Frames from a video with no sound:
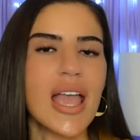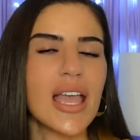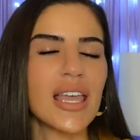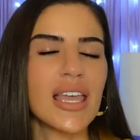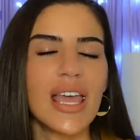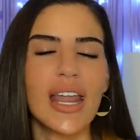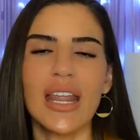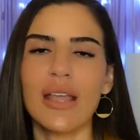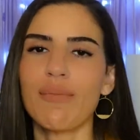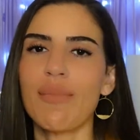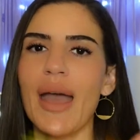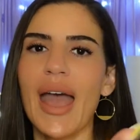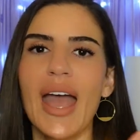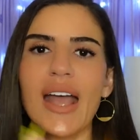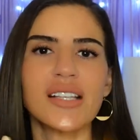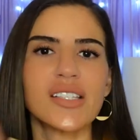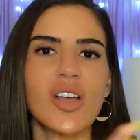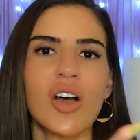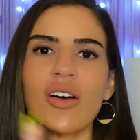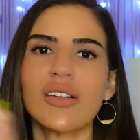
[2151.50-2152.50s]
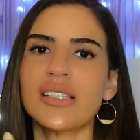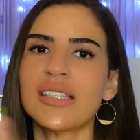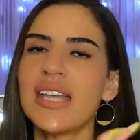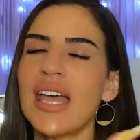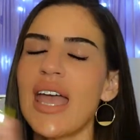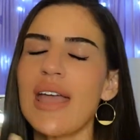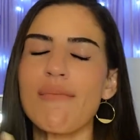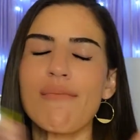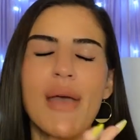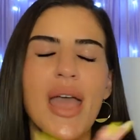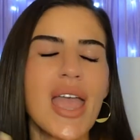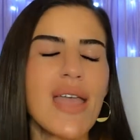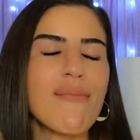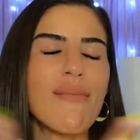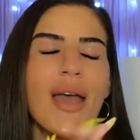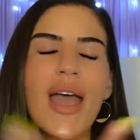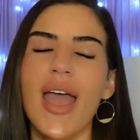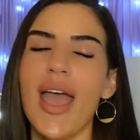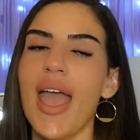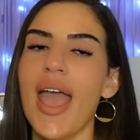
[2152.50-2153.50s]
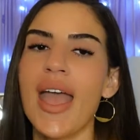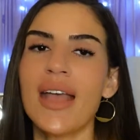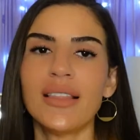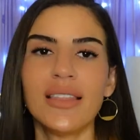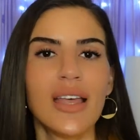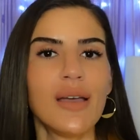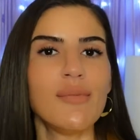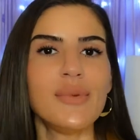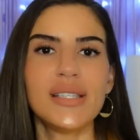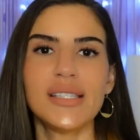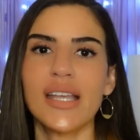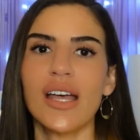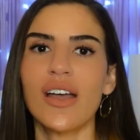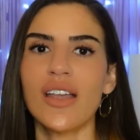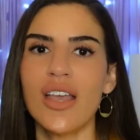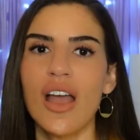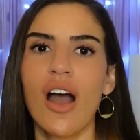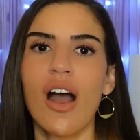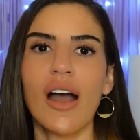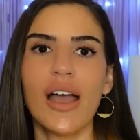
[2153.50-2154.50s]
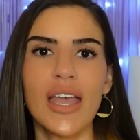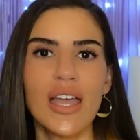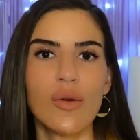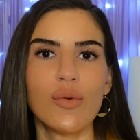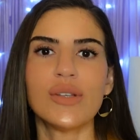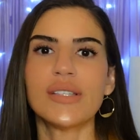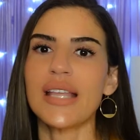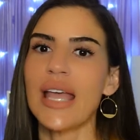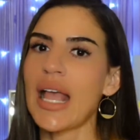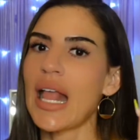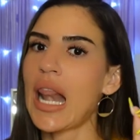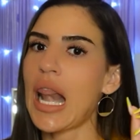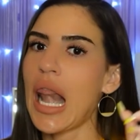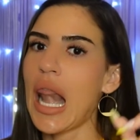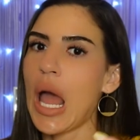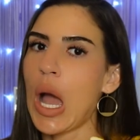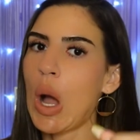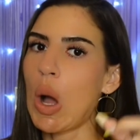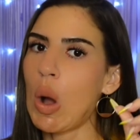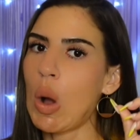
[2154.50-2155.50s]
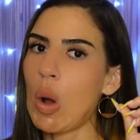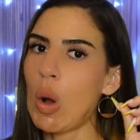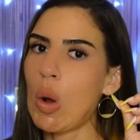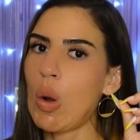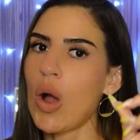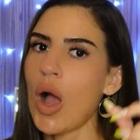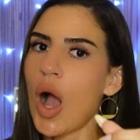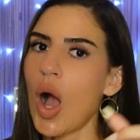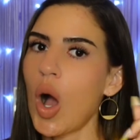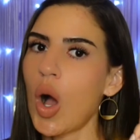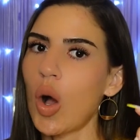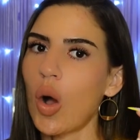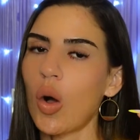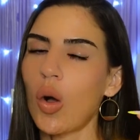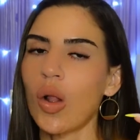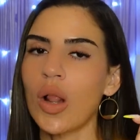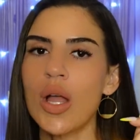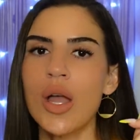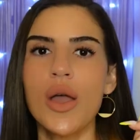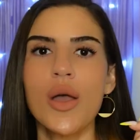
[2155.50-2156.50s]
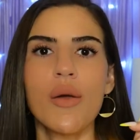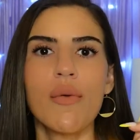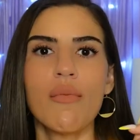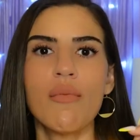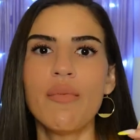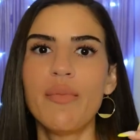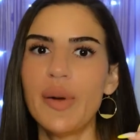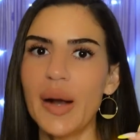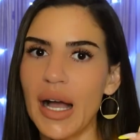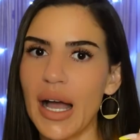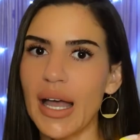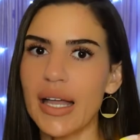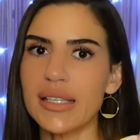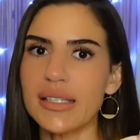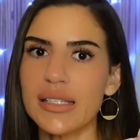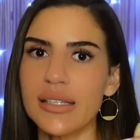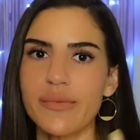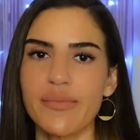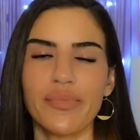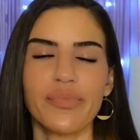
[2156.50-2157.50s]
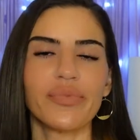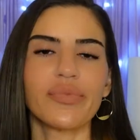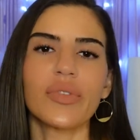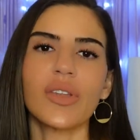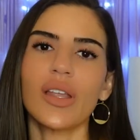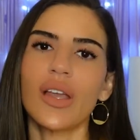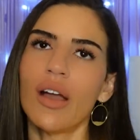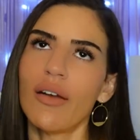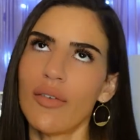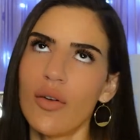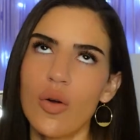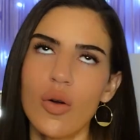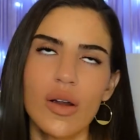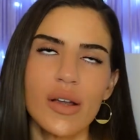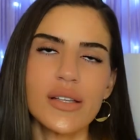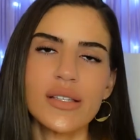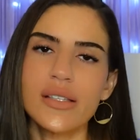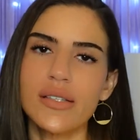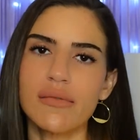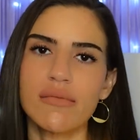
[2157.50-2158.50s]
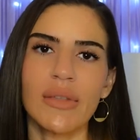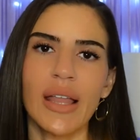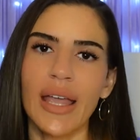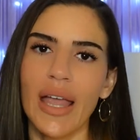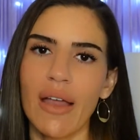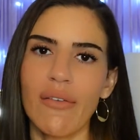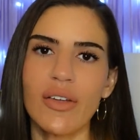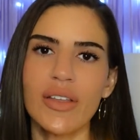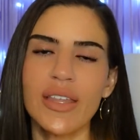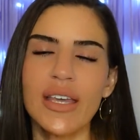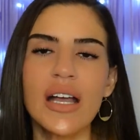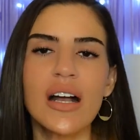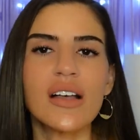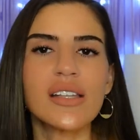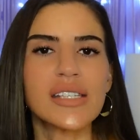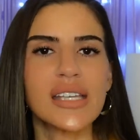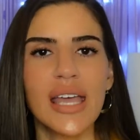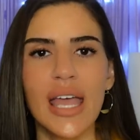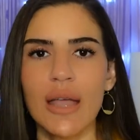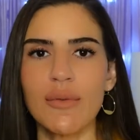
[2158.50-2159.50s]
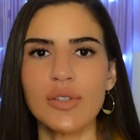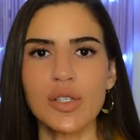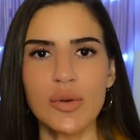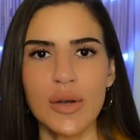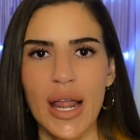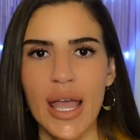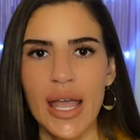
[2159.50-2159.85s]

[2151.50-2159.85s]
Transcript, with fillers: getting packs on deck, baby. And let me tell y'all, it was a long haul. But of course, like everything else, it came to an